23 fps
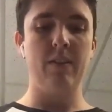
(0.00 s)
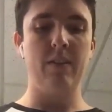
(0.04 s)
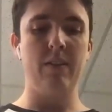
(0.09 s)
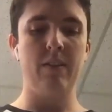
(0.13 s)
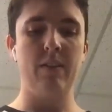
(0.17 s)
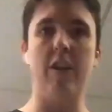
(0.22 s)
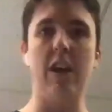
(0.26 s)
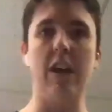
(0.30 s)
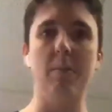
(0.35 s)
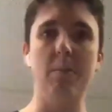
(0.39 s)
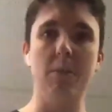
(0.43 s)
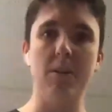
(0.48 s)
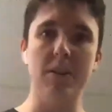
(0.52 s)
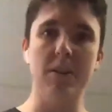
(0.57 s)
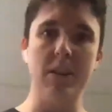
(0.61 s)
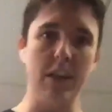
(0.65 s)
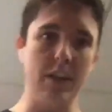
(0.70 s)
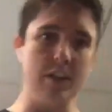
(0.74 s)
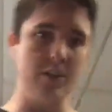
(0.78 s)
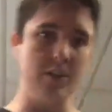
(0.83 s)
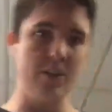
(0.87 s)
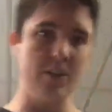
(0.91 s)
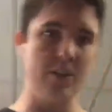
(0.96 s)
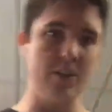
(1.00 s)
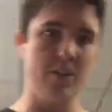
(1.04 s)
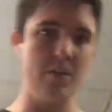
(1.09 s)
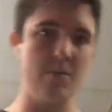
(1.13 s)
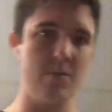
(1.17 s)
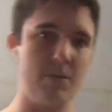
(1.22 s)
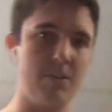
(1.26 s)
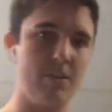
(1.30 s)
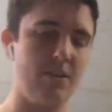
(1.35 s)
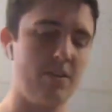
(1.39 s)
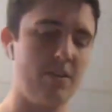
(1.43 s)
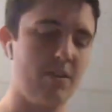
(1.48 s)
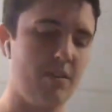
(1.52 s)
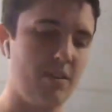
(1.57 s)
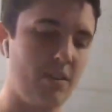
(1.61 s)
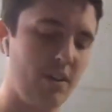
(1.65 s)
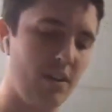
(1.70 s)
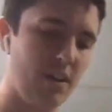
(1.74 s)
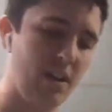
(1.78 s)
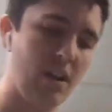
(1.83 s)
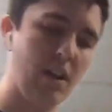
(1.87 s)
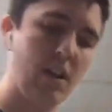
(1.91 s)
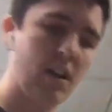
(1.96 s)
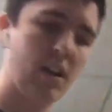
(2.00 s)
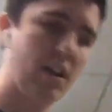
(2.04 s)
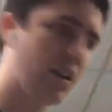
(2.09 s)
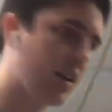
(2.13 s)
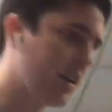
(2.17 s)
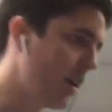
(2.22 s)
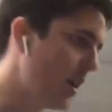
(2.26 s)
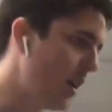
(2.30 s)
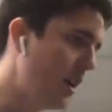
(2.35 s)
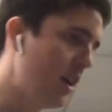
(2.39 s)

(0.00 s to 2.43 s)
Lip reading: got the fragmentation, which is a